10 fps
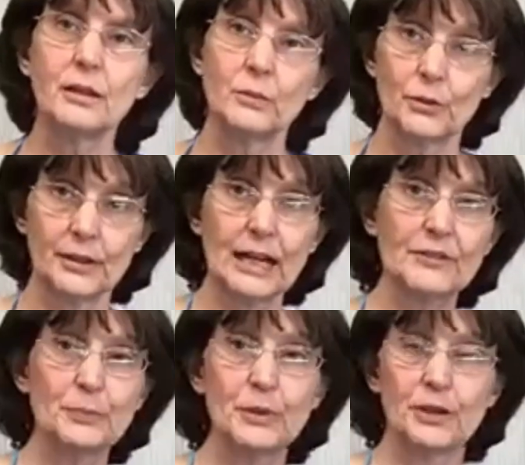and we're going to have
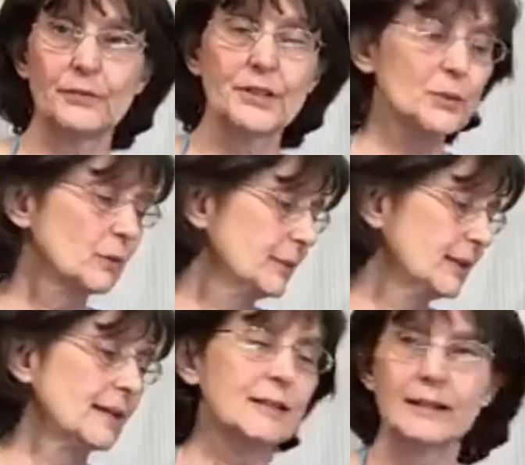to put it on this one, but
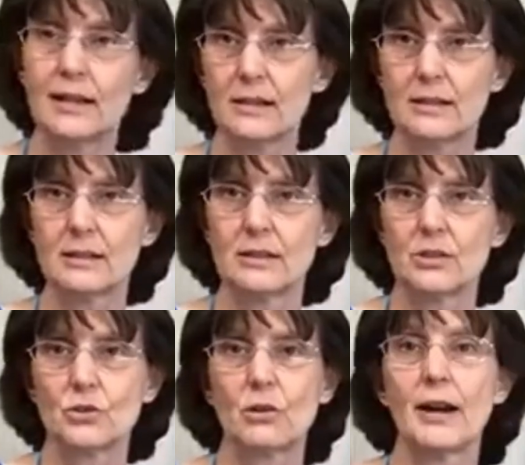not tonight because this
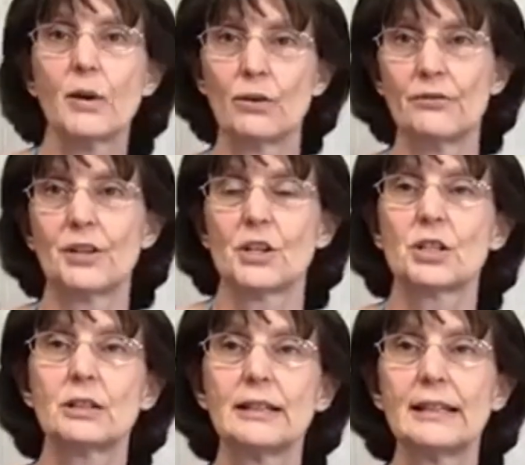isn't dry or
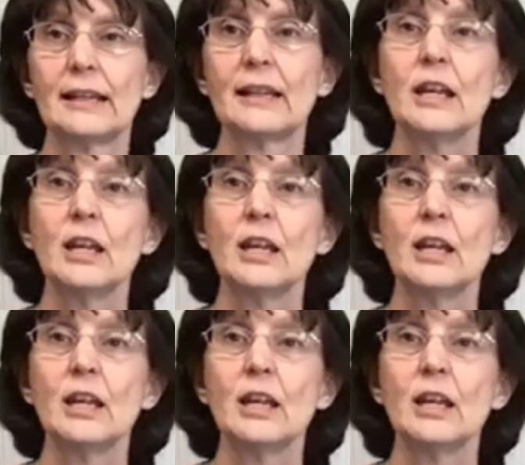finished cleaning,